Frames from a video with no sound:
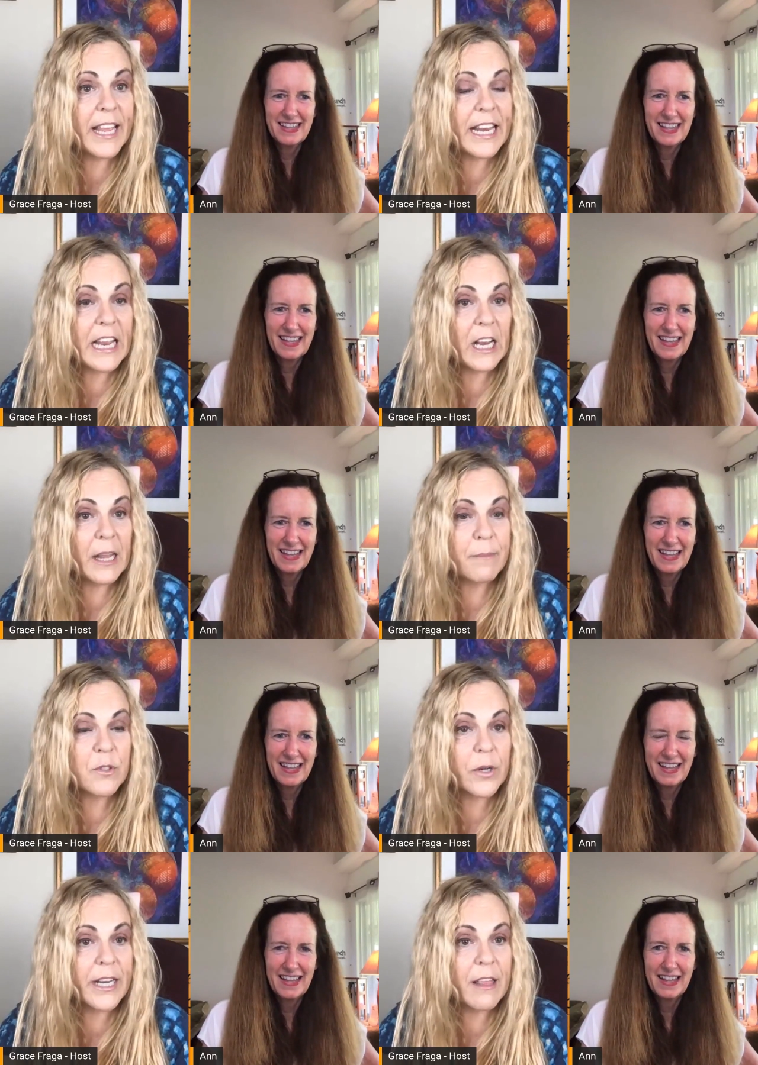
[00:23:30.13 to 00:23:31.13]
Speaker 1: like any
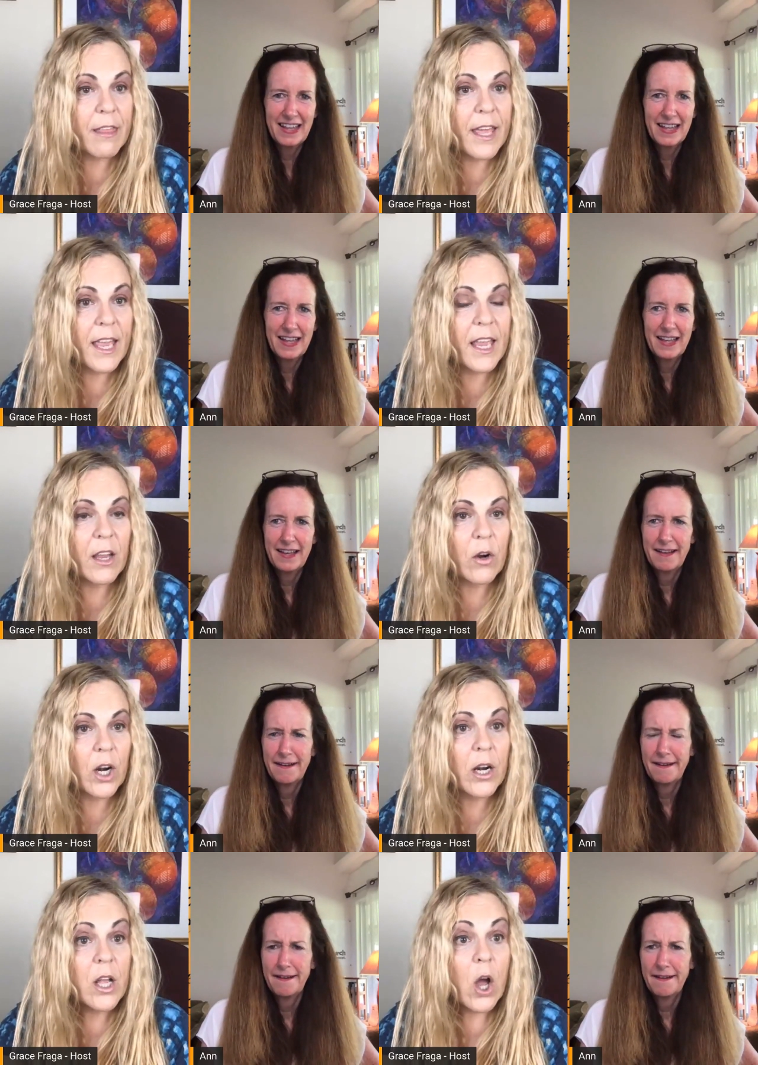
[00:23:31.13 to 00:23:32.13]
clips or anything,
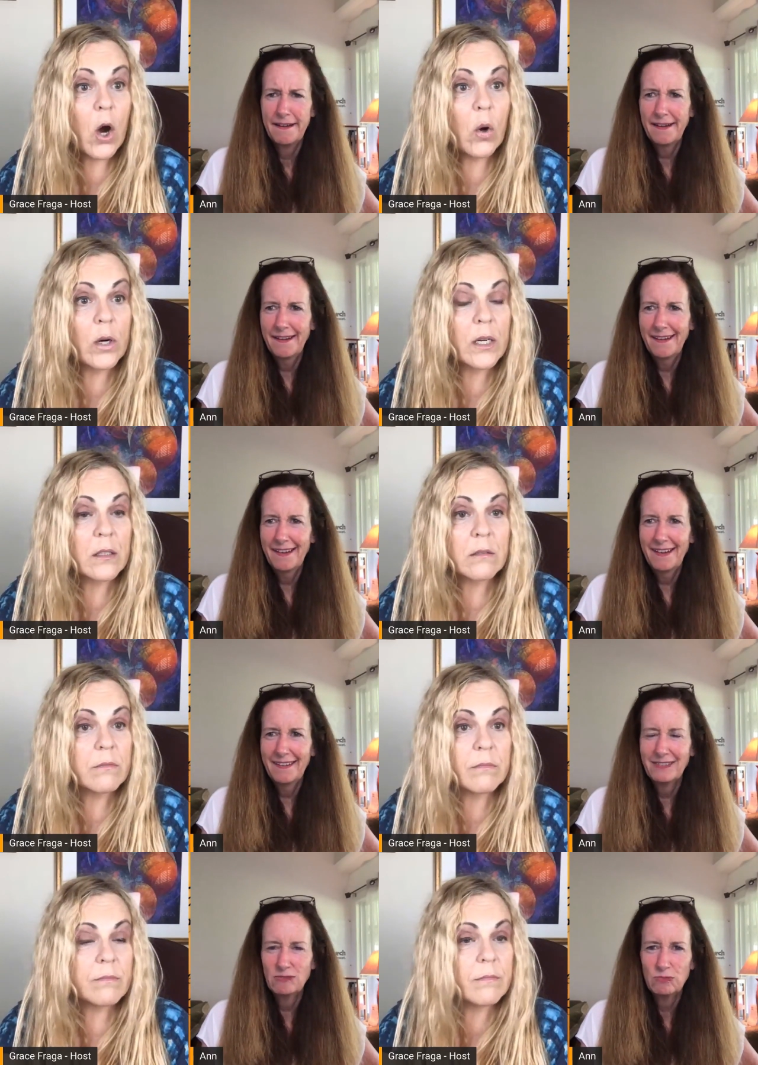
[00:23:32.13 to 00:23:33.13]
or or?
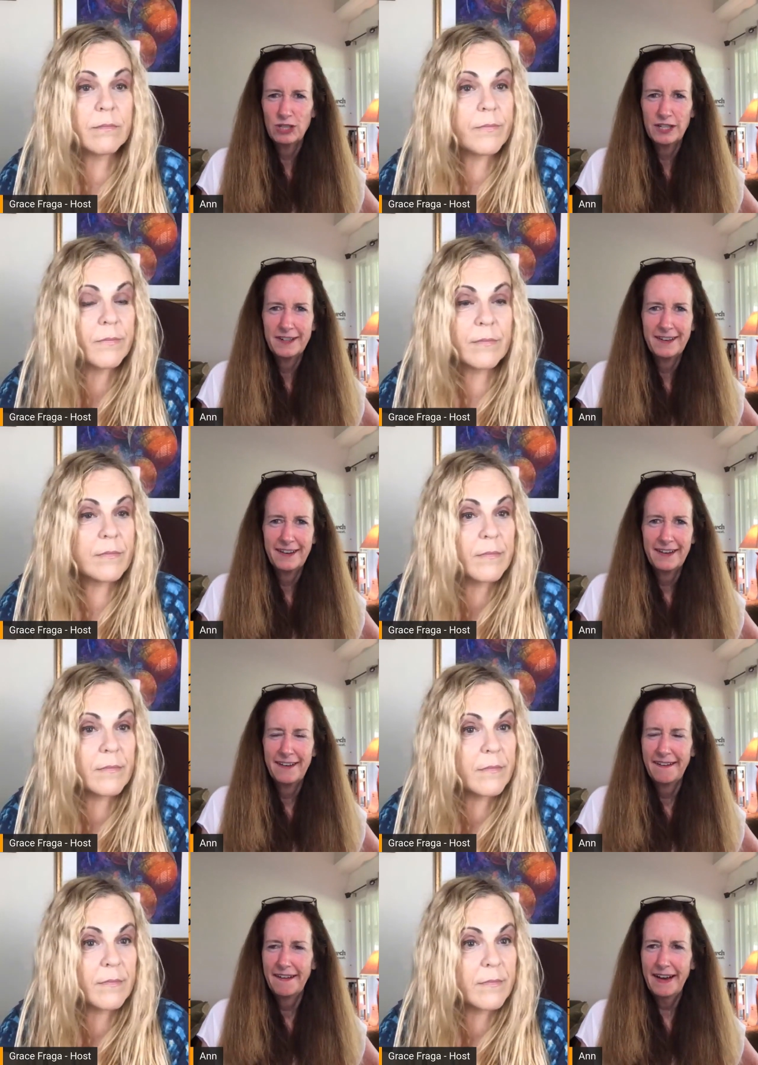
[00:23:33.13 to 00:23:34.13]
Uh,
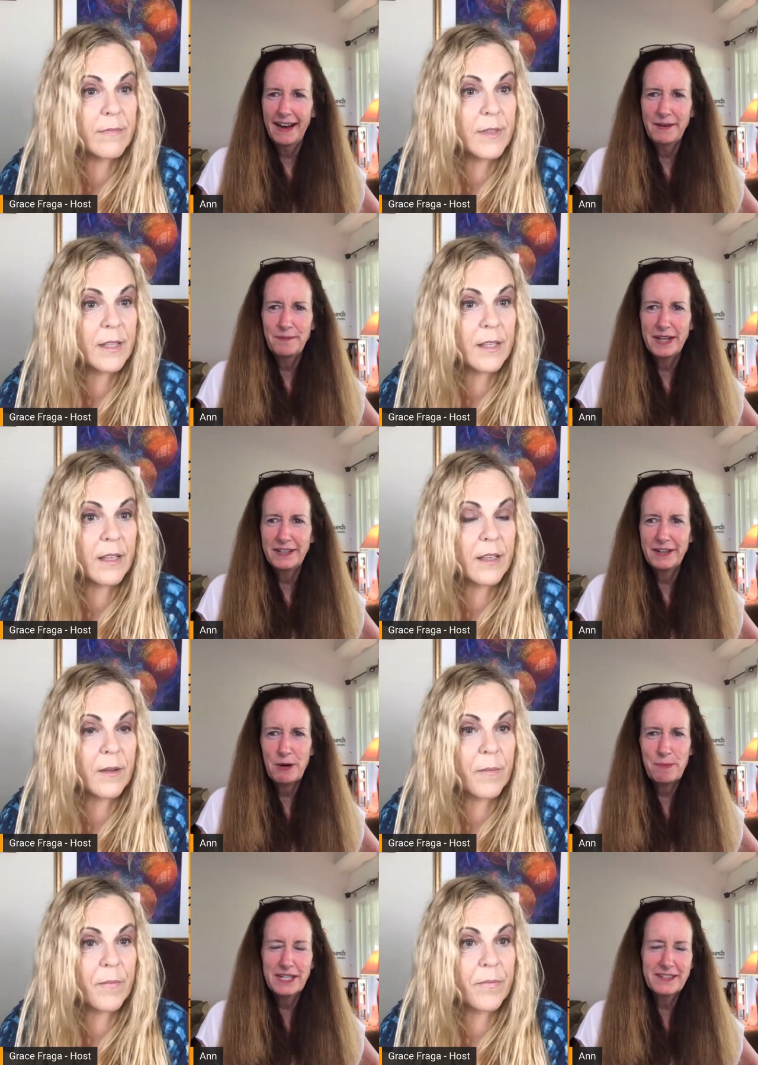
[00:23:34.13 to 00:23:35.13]
I'm,
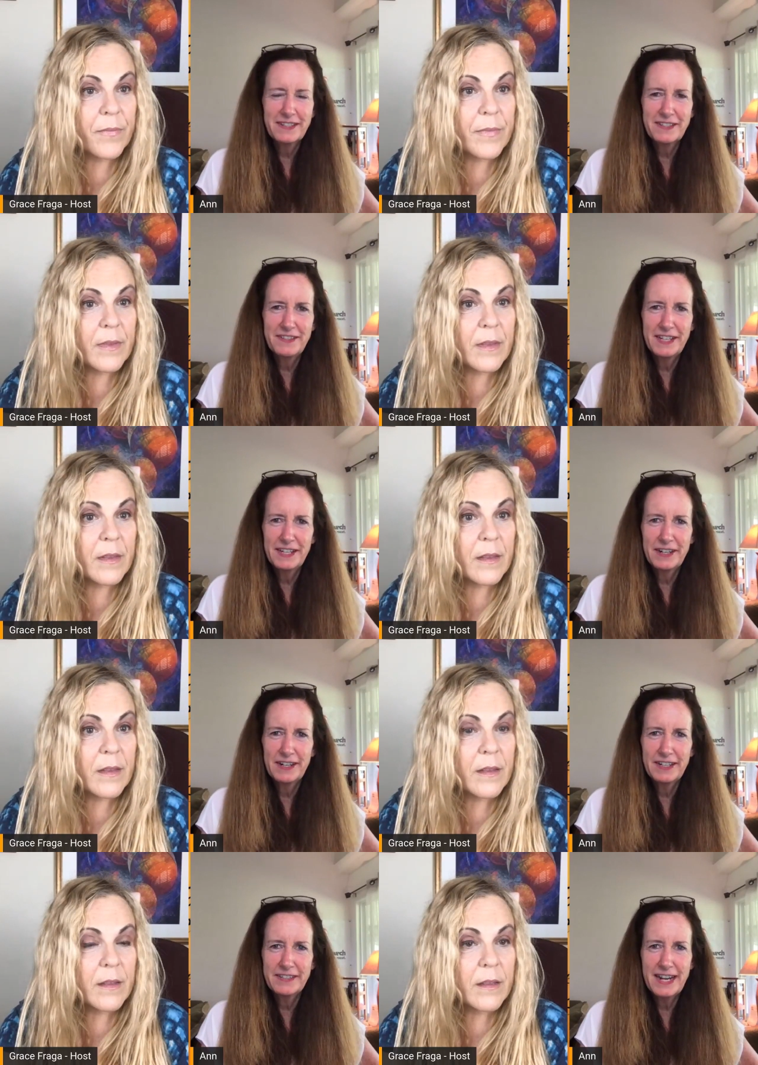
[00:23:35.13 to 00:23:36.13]
you know, because this
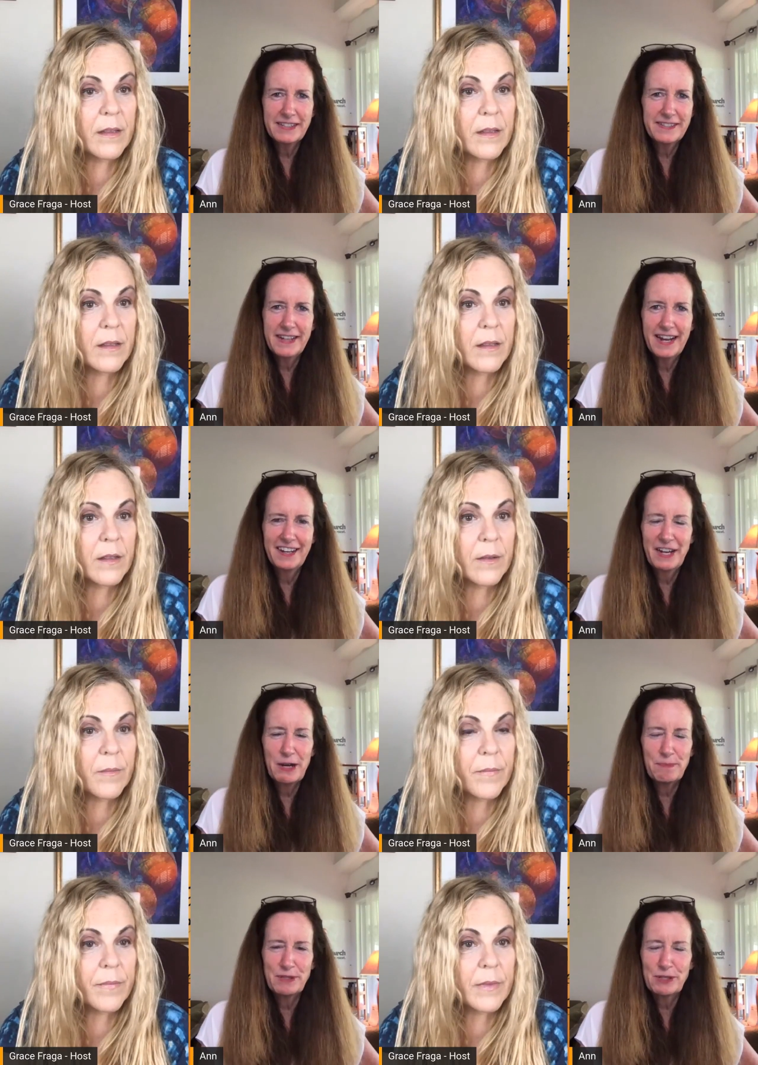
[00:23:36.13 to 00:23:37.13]
theater is not
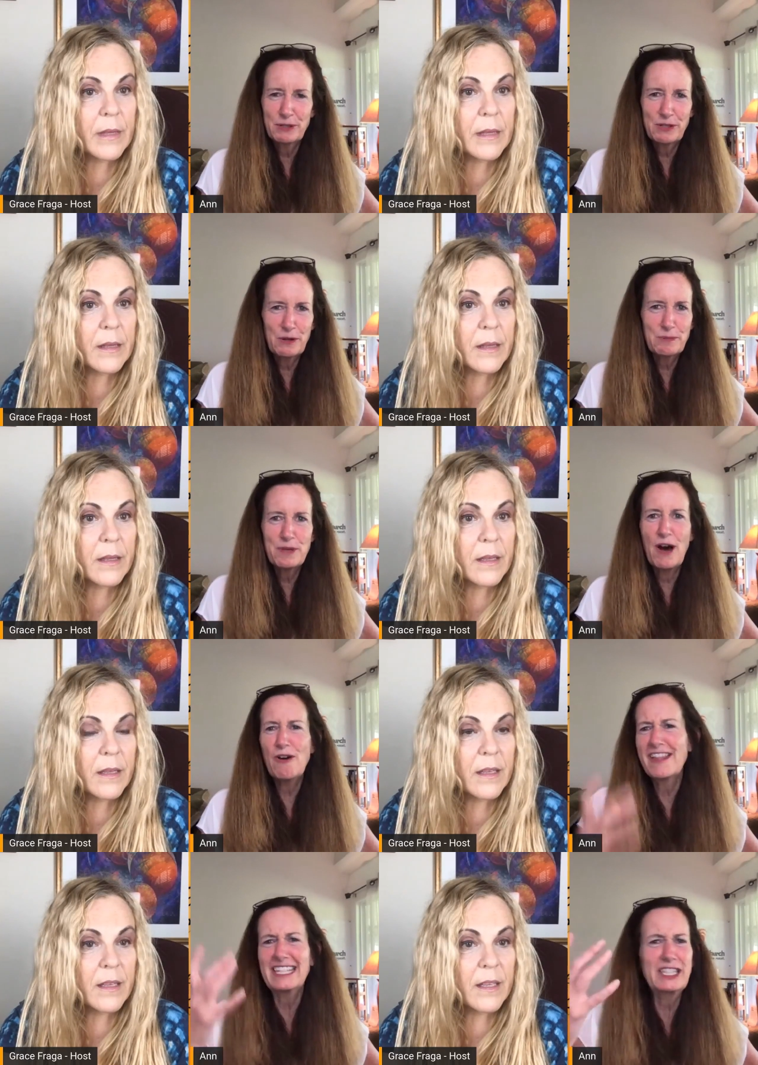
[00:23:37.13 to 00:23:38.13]
stand up. And so it's always
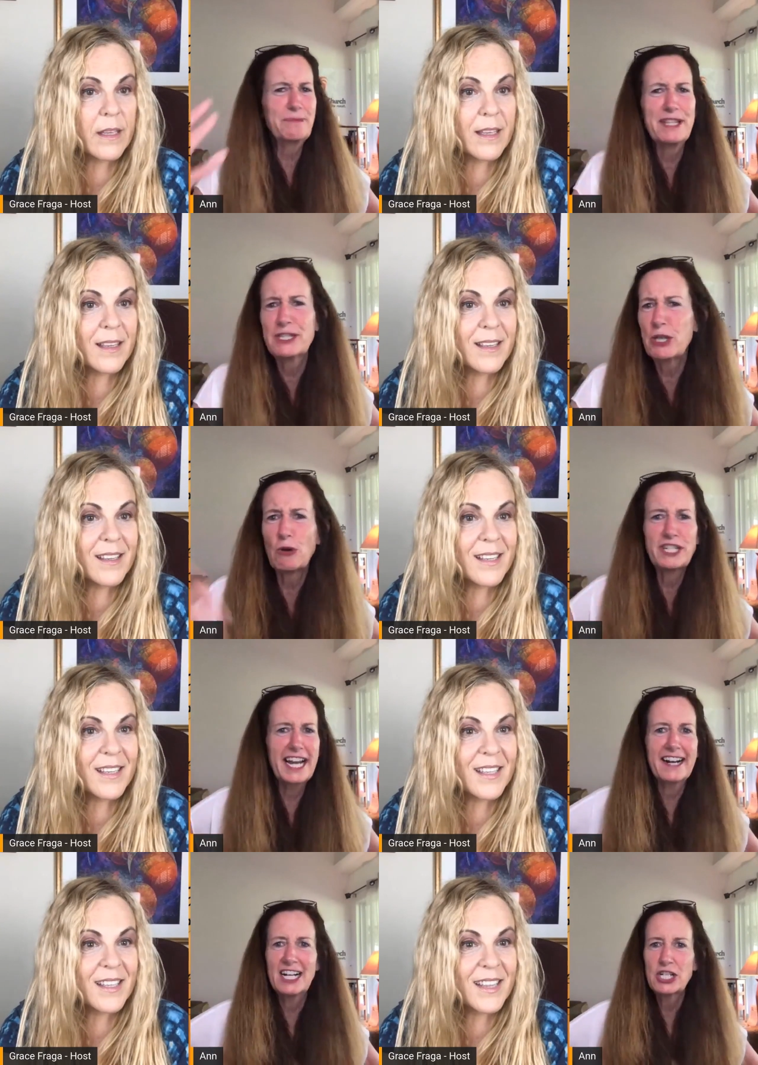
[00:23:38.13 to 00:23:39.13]
been, oh, that's been
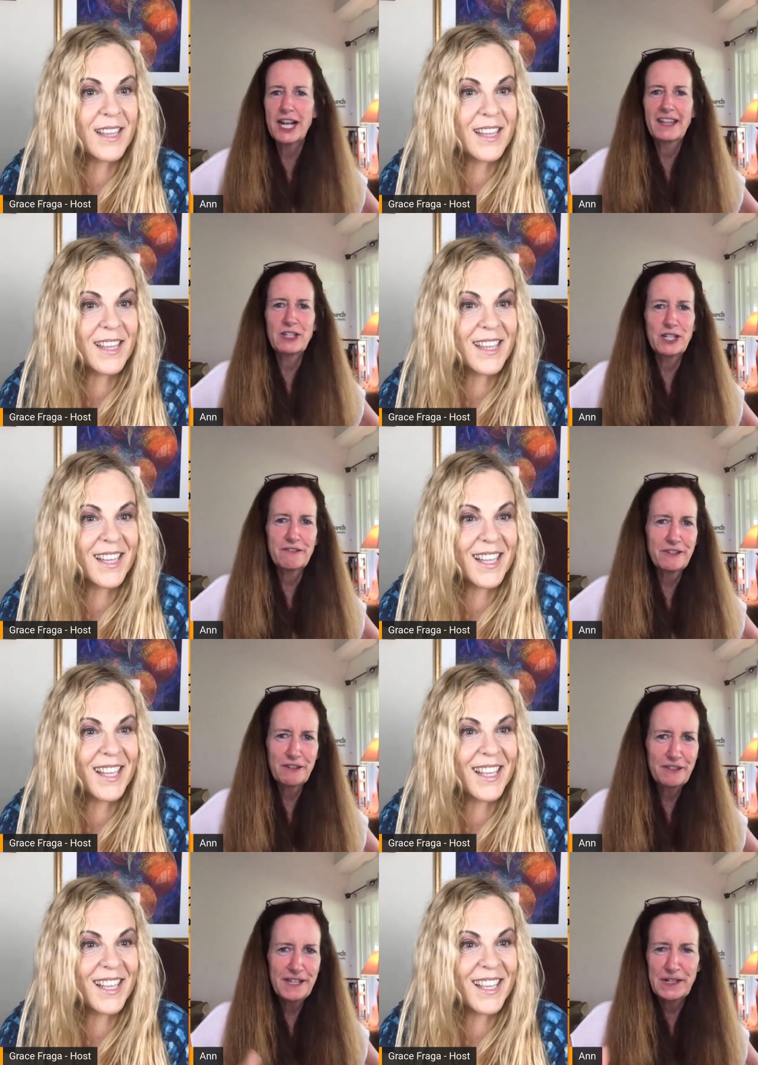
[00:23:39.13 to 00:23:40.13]
so daggone challenging.
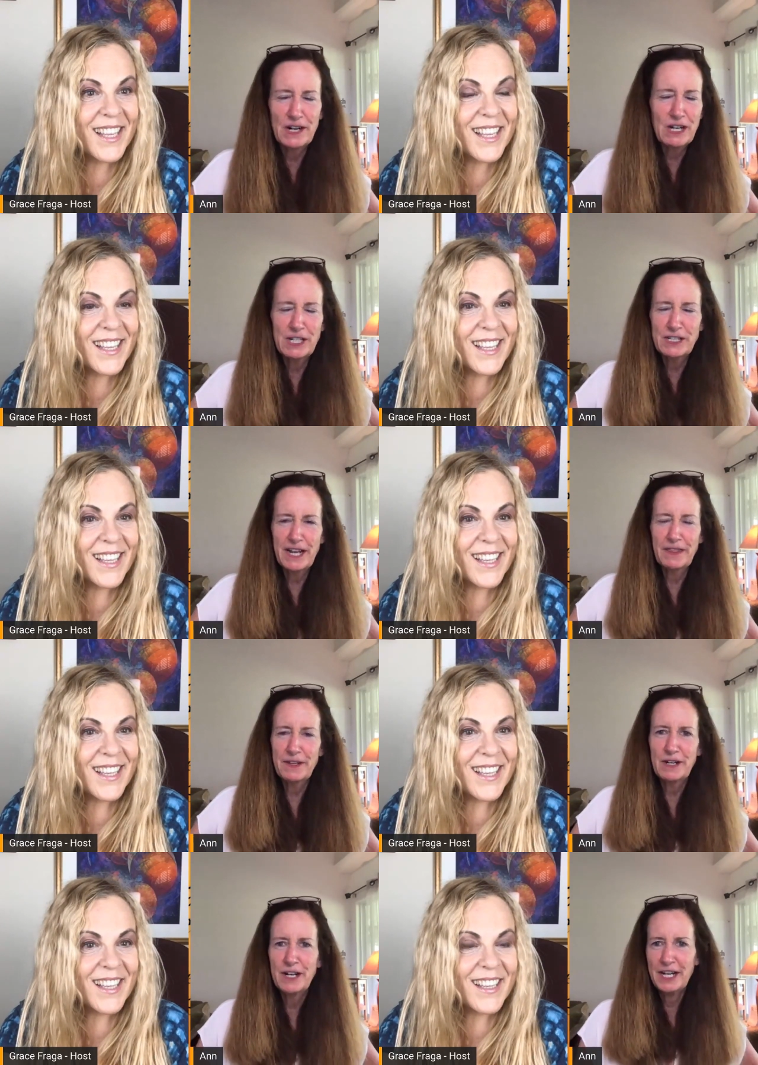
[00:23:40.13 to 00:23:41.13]
If you're a theater artist
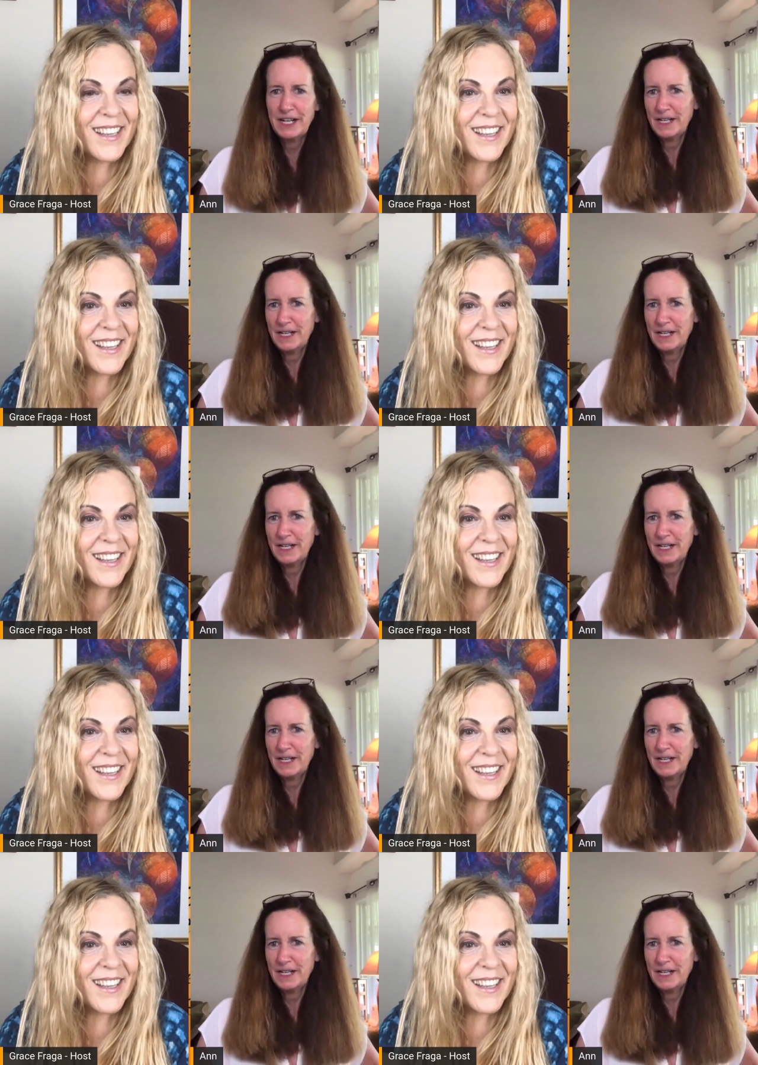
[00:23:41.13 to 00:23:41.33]
out there